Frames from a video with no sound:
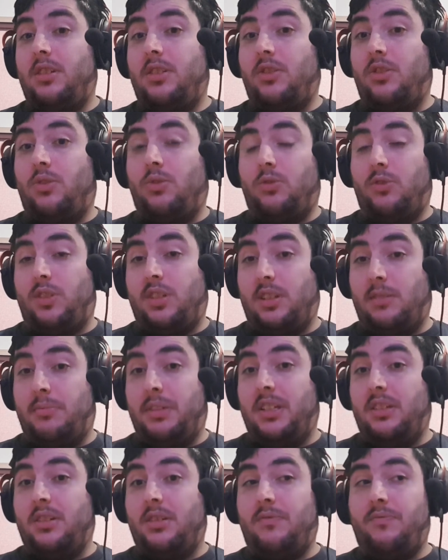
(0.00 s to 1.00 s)
thoughts and
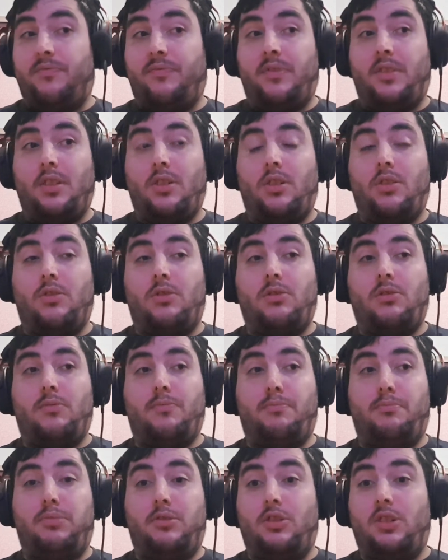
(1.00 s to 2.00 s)
opinion on
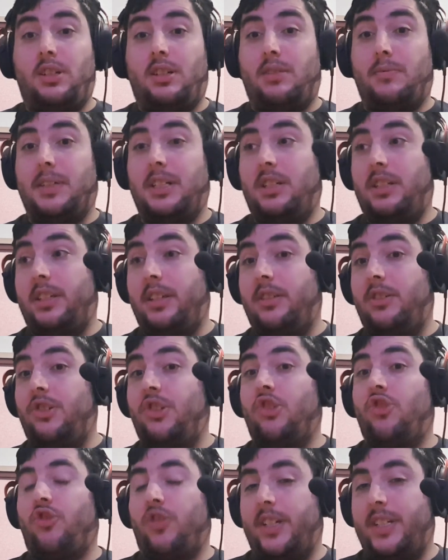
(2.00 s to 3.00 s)
plot armor and
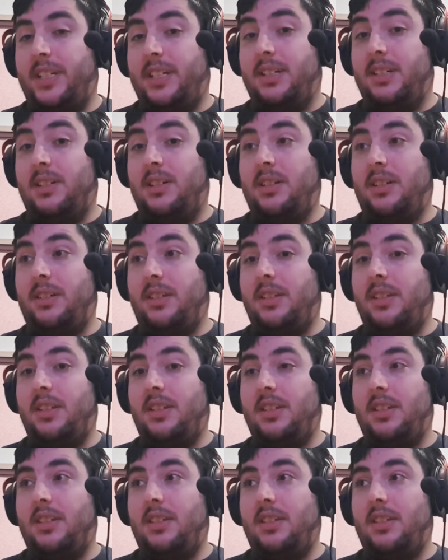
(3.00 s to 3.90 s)
training arcs.